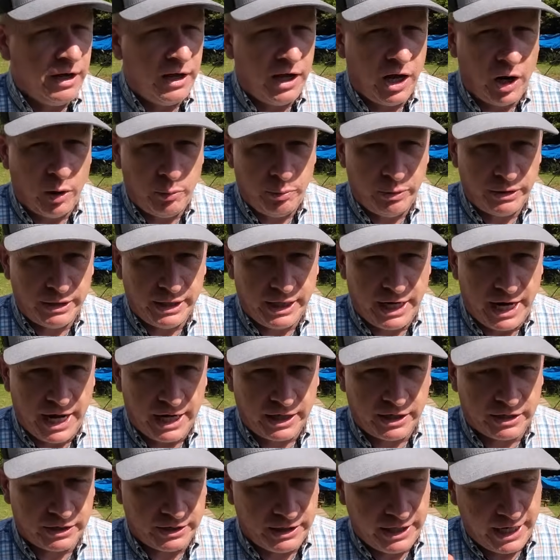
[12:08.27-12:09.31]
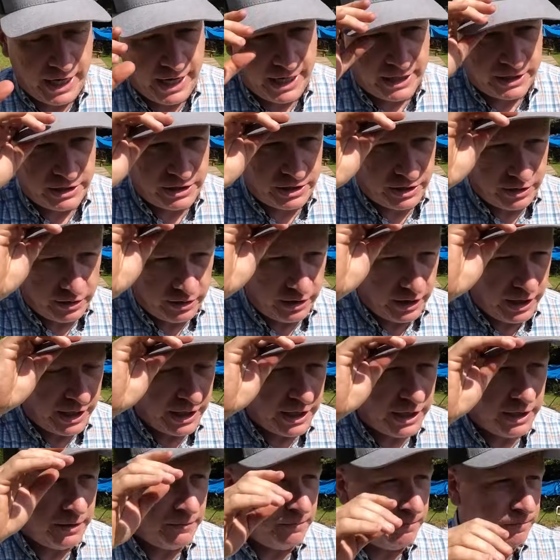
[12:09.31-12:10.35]
hoping that I could catch
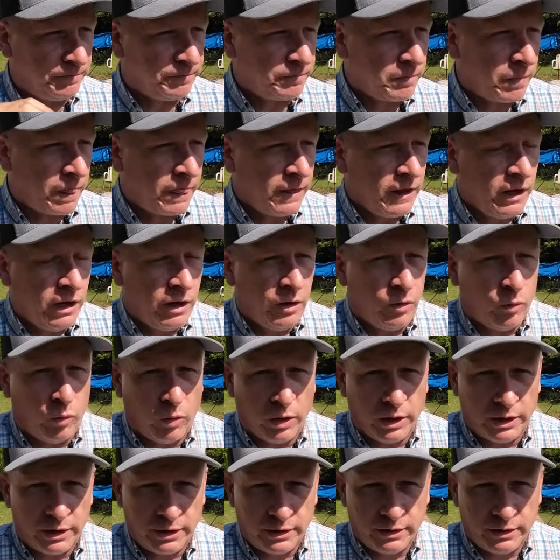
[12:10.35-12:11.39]
what